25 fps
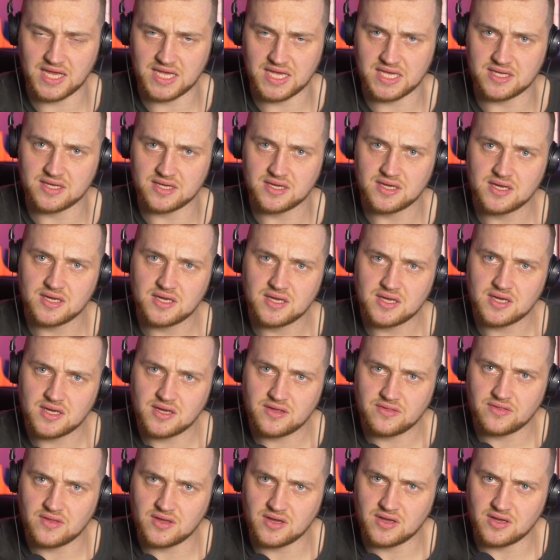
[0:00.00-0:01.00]

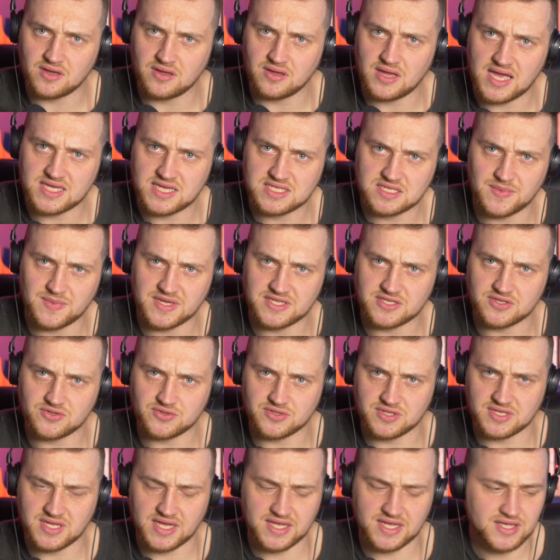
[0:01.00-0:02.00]
an estimated
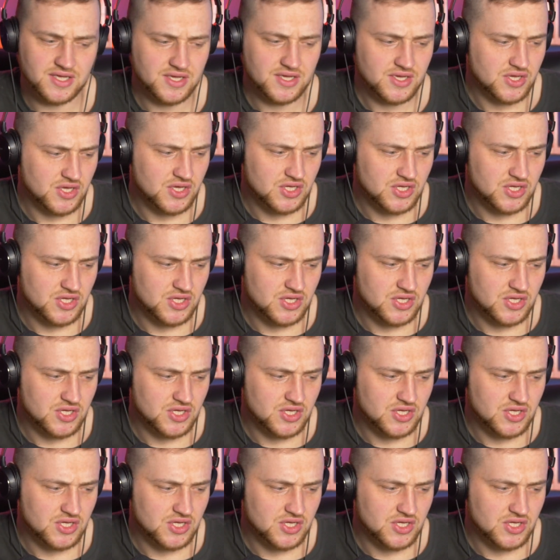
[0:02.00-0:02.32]
order date.